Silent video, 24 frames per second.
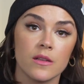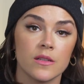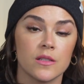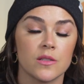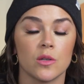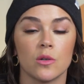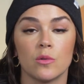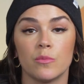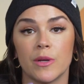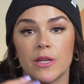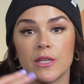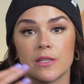
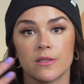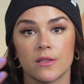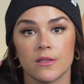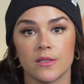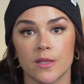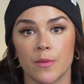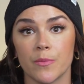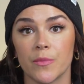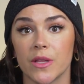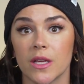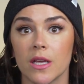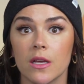So based on
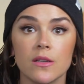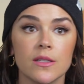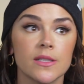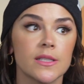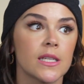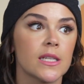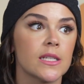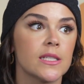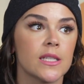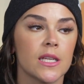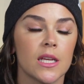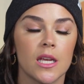something else they
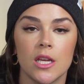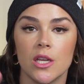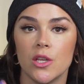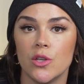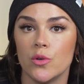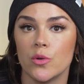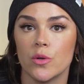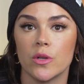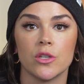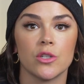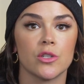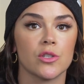say, you
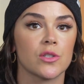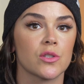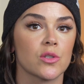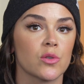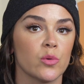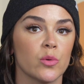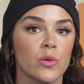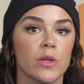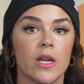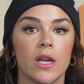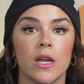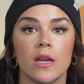can just
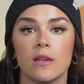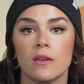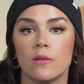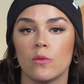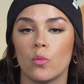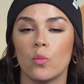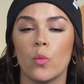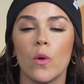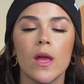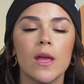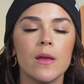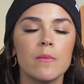create
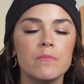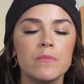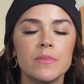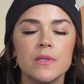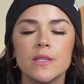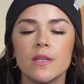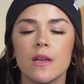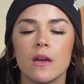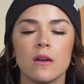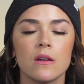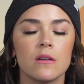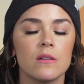webs
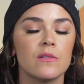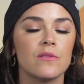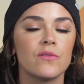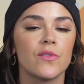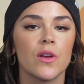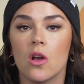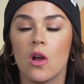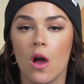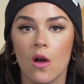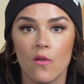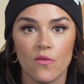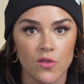of
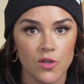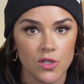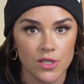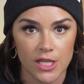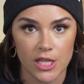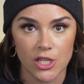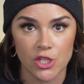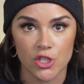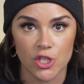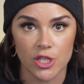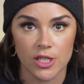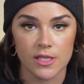
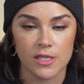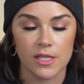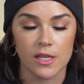conversations.